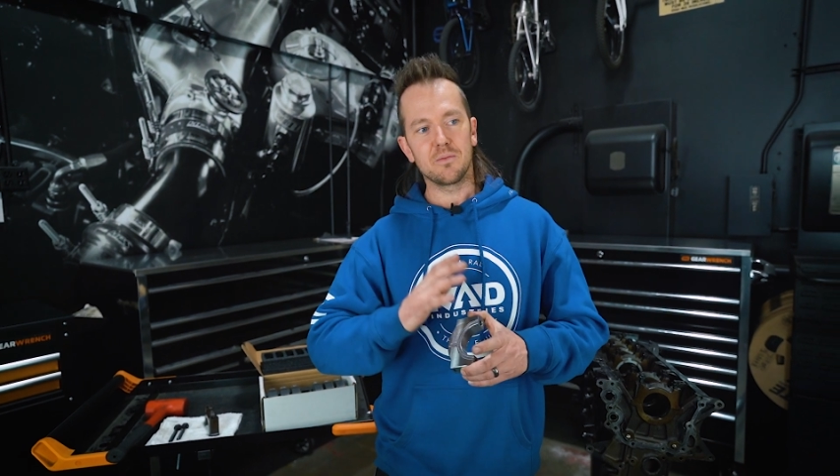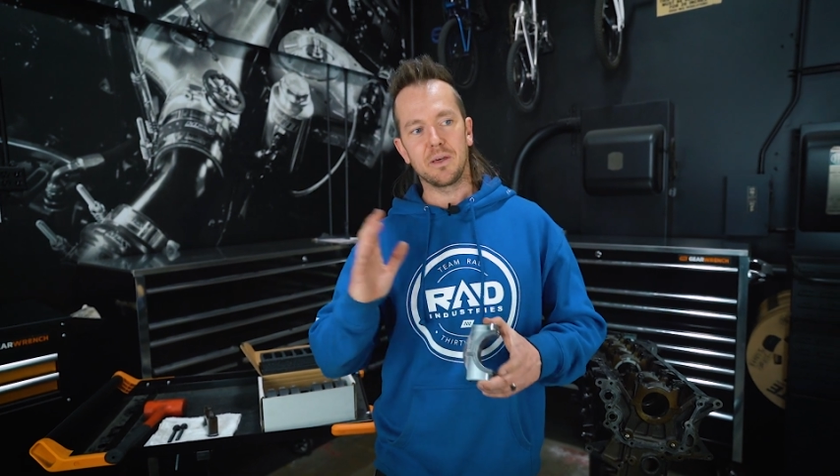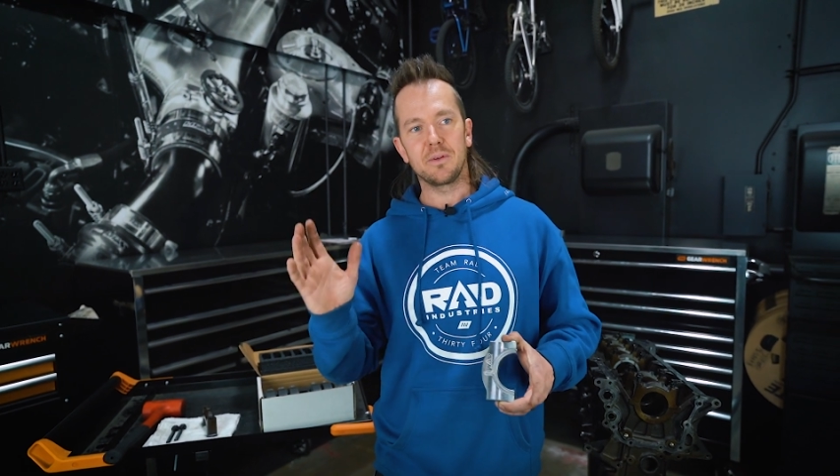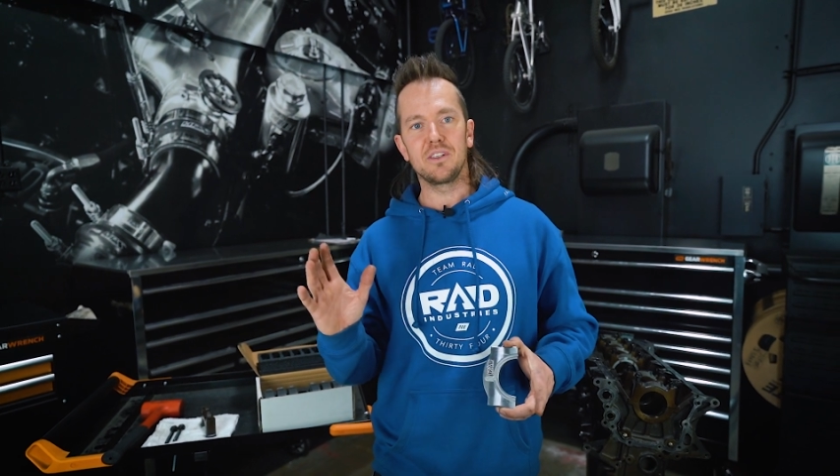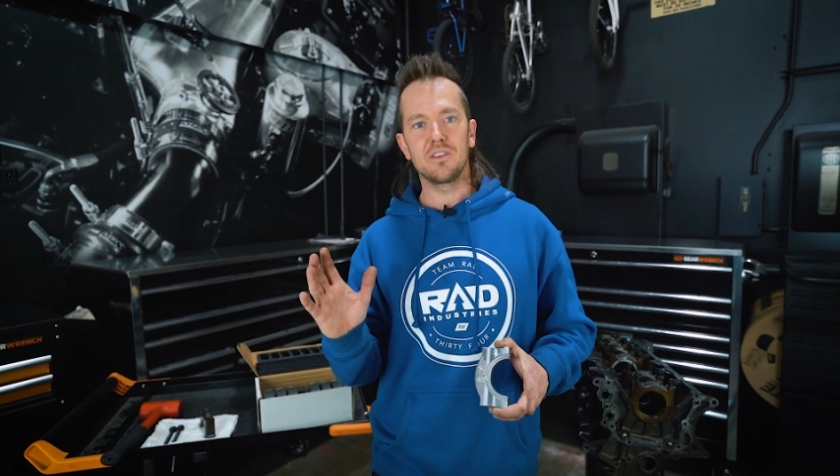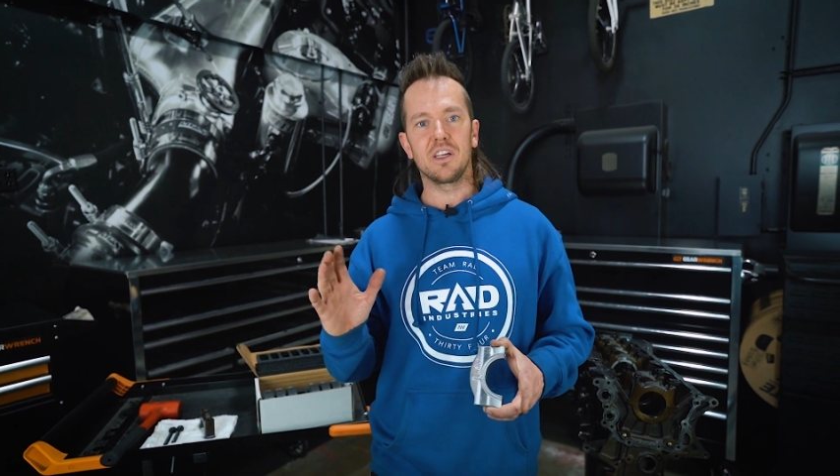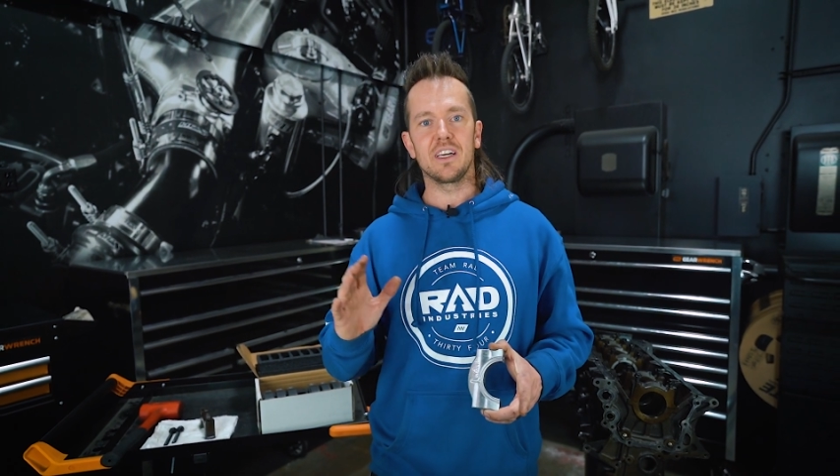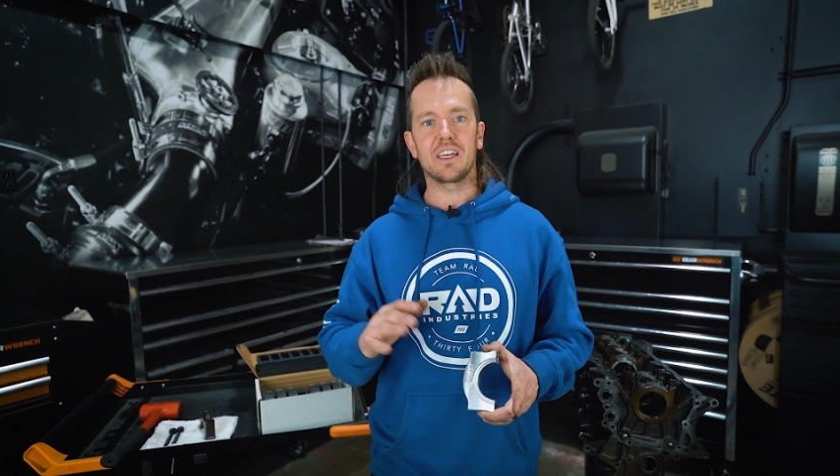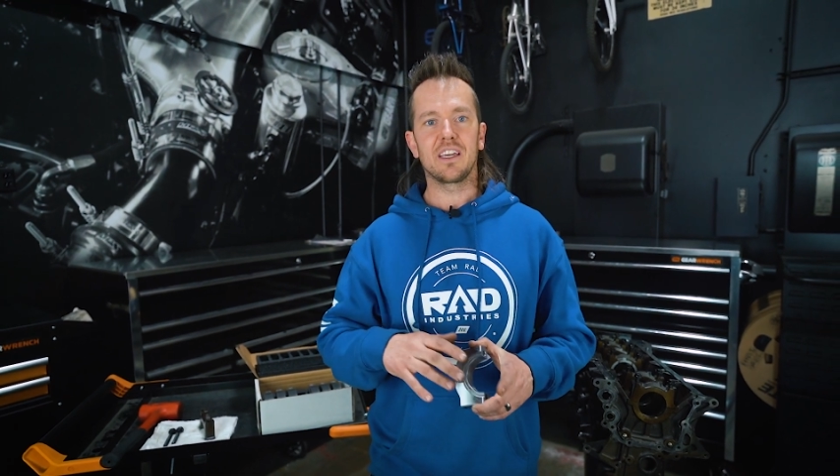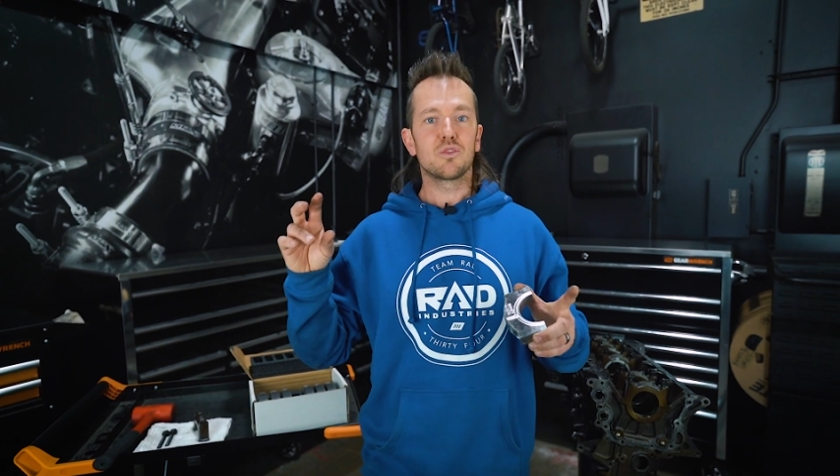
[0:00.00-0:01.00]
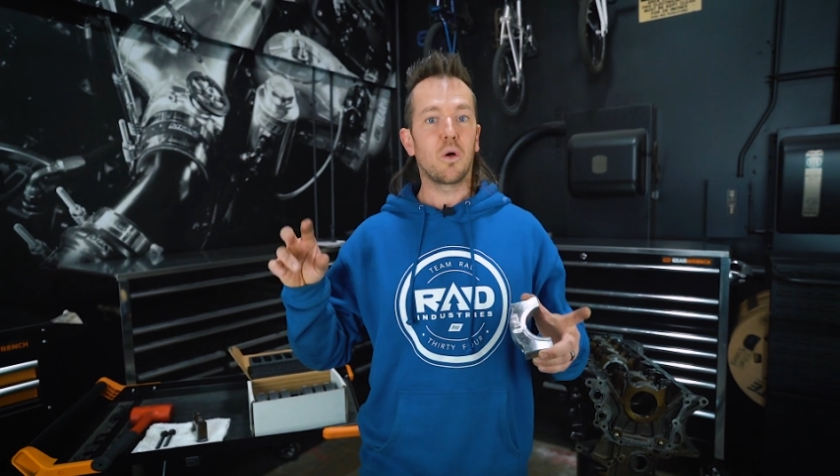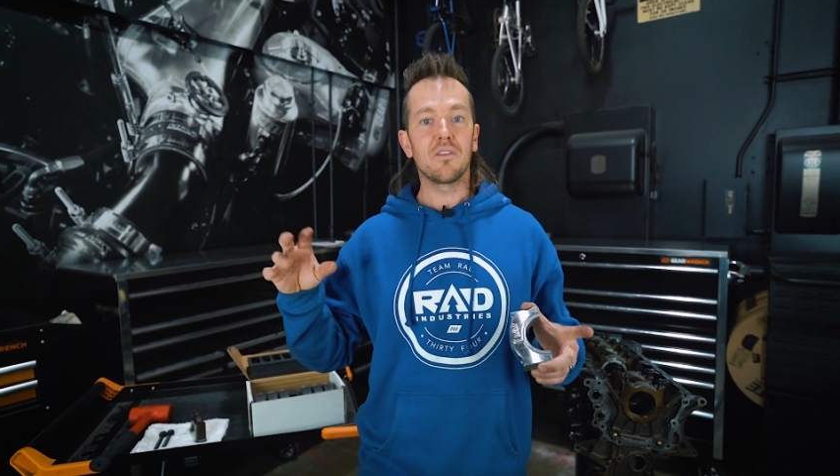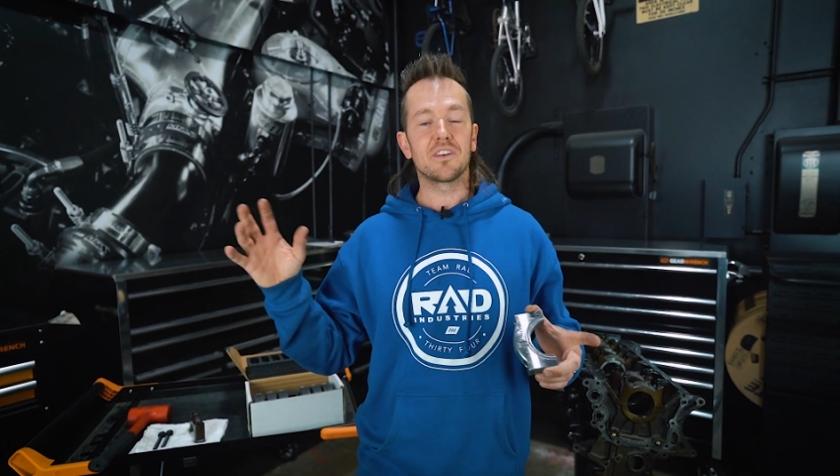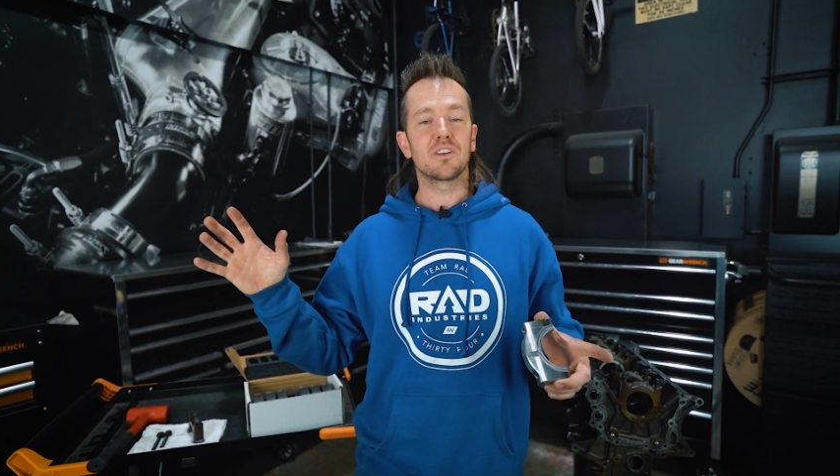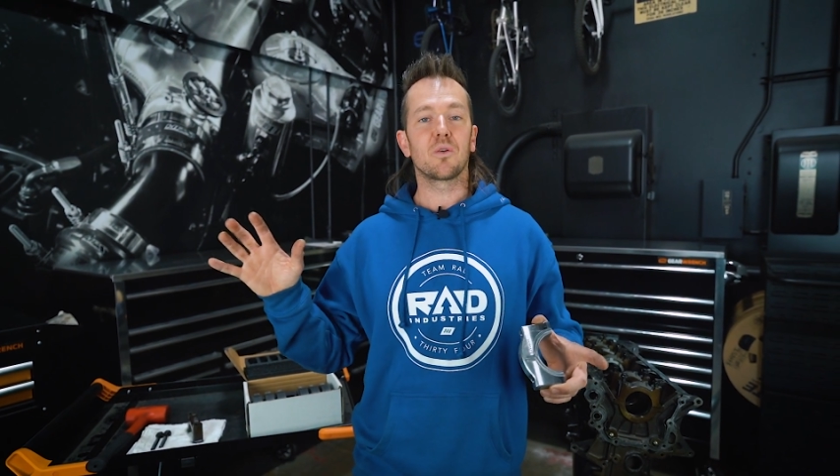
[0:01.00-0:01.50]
maybe do like 1200